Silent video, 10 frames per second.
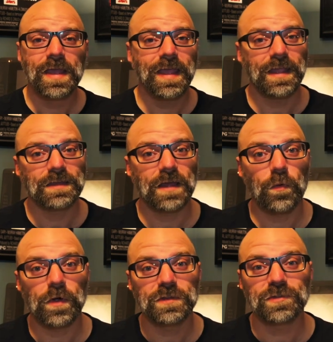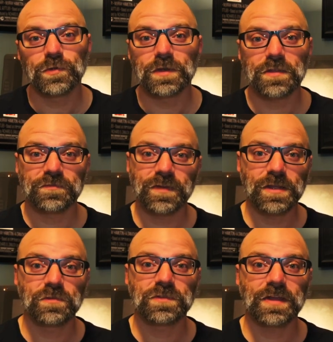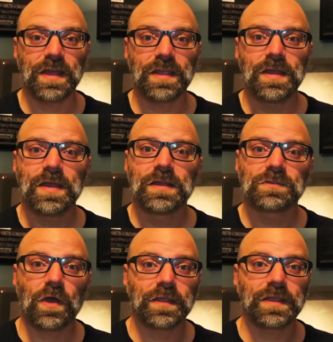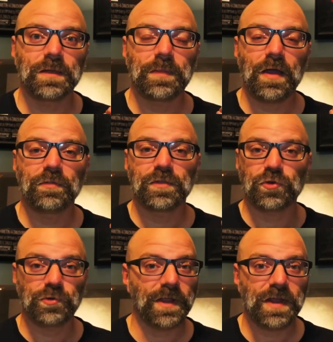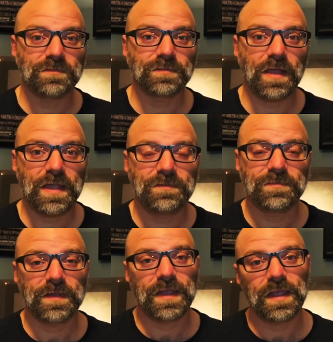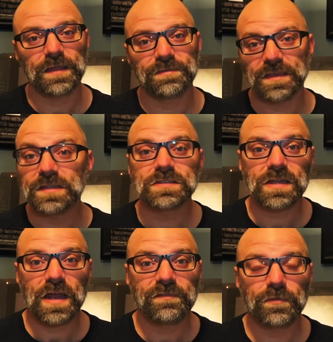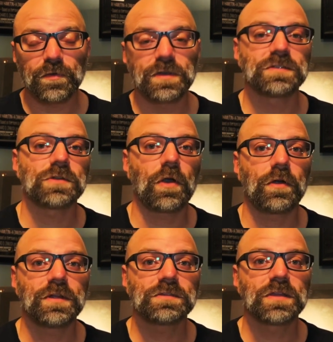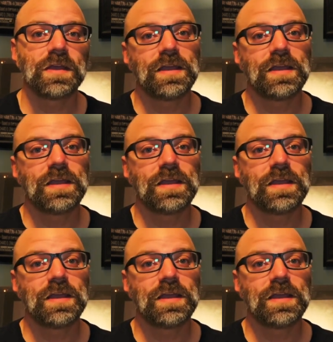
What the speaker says: And I wanted to do another video today talking about the creative life and things that I've learned as an artist.